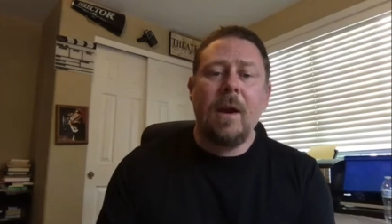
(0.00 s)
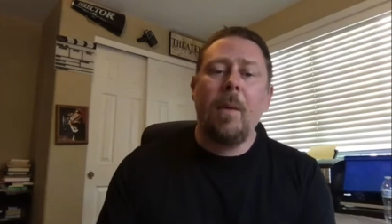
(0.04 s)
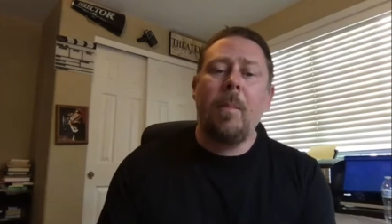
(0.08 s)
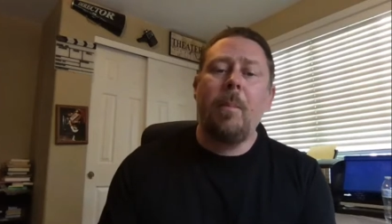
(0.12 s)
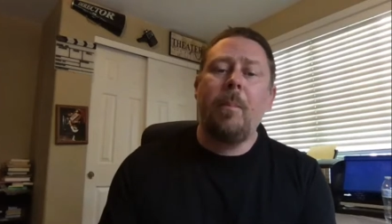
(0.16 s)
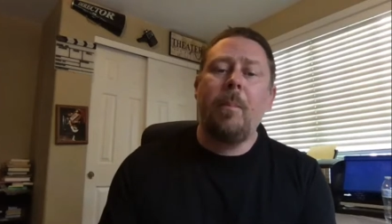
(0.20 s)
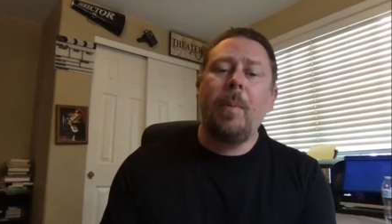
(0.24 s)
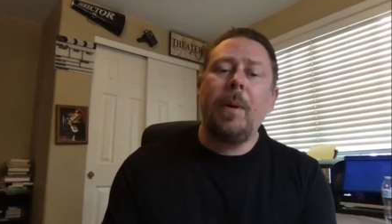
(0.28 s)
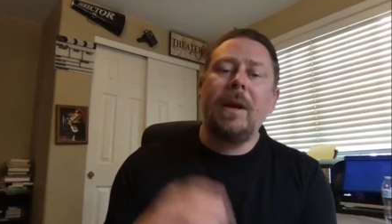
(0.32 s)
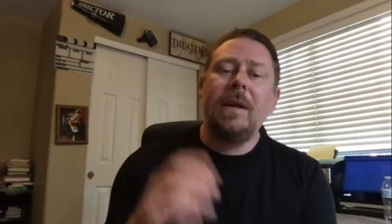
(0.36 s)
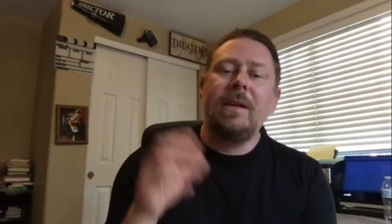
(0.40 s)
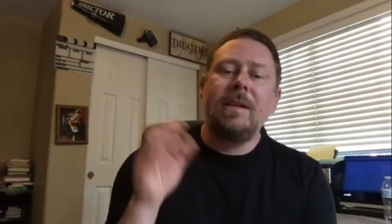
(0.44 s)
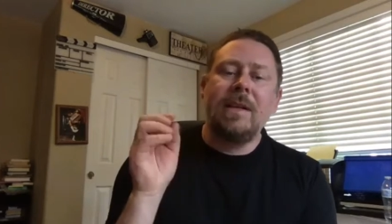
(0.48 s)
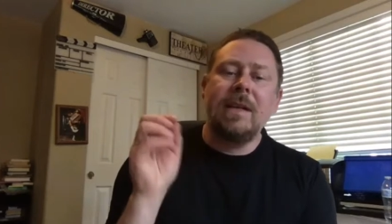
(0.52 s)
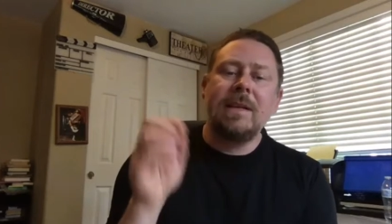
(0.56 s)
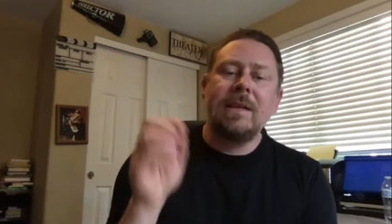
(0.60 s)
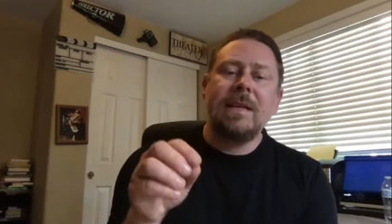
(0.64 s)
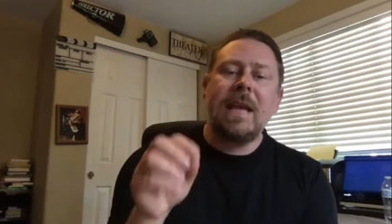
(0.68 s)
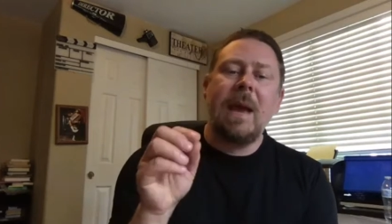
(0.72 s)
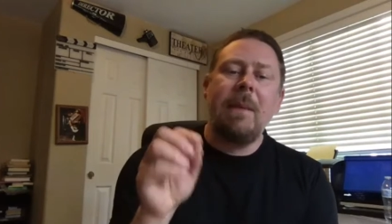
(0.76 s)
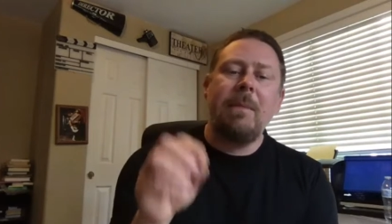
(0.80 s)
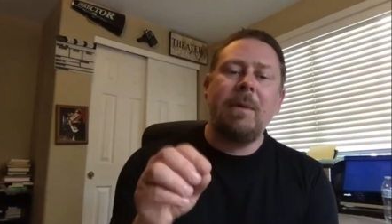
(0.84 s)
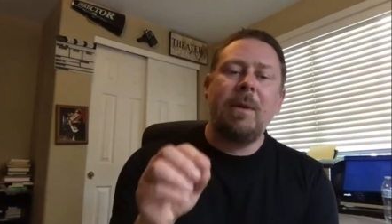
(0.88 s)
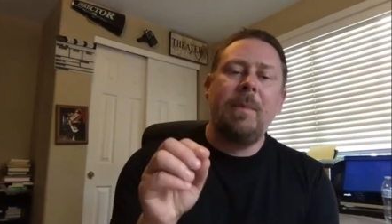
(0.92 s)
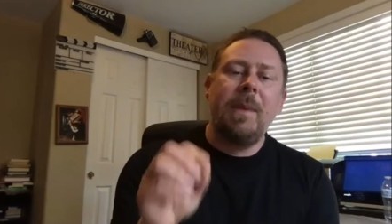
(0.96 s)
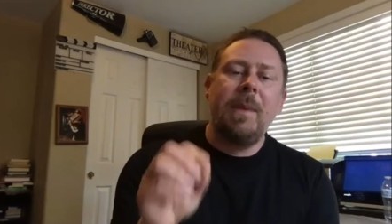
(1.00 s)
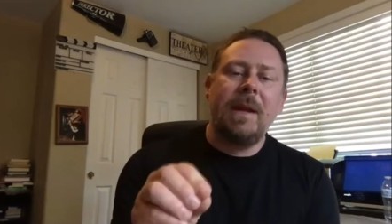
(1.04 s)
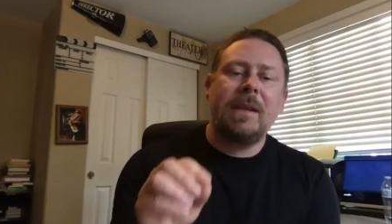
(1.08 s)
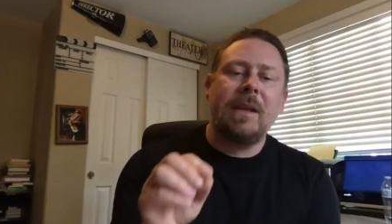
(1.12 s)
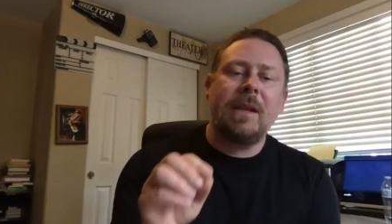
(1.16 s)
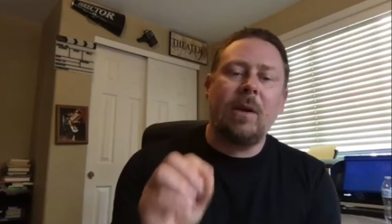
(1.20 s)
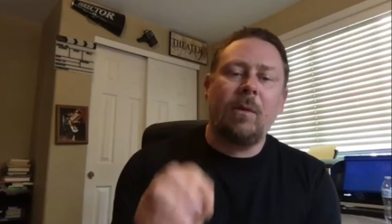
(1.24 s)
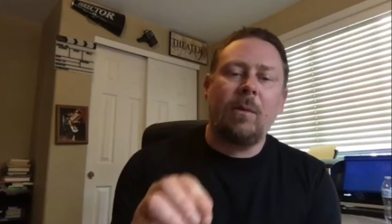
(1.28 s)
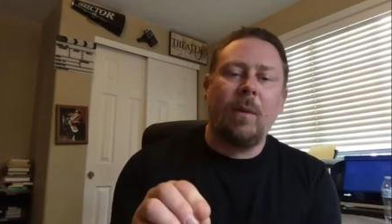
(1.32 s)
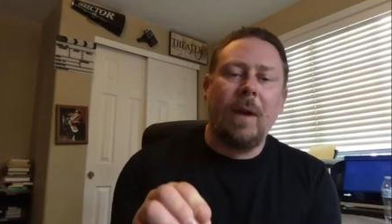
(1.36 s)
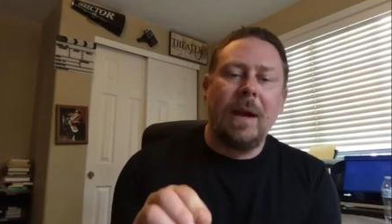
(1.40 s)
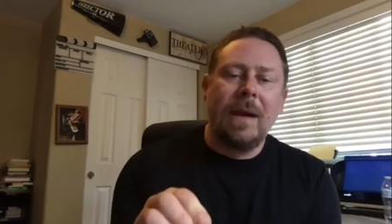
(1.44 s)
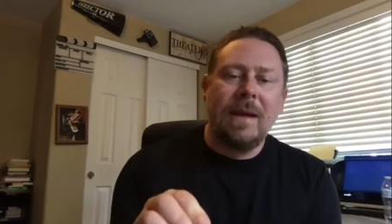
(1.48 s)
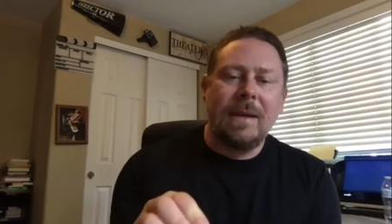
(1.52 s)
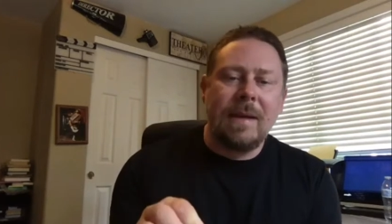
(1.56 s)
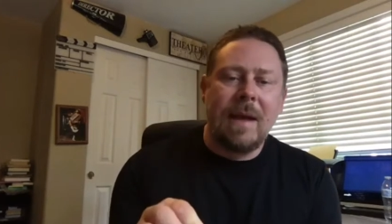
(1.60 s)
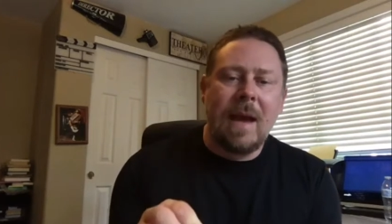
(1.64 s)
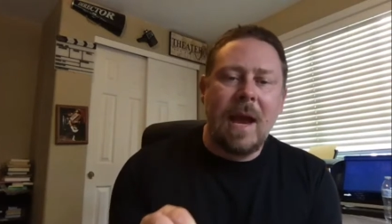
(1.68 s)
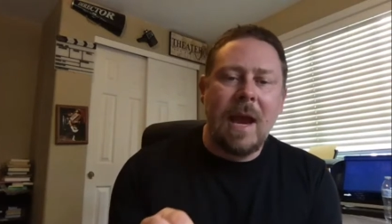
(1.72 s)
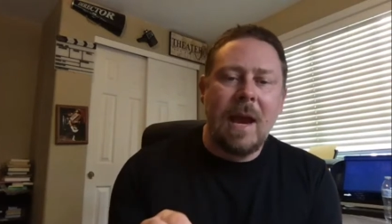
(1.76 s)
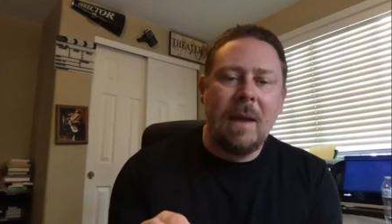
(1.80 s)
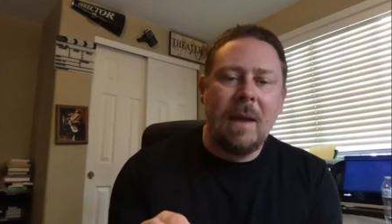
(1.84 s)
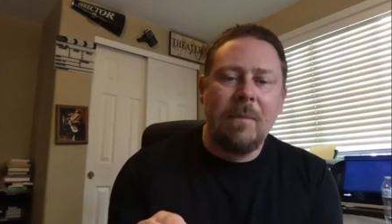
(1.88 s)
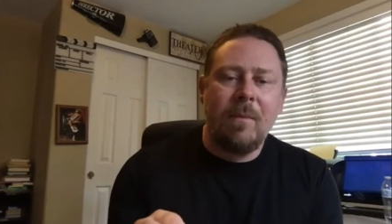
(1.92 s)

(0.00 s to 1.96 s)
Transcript: but it just happened to be at the right time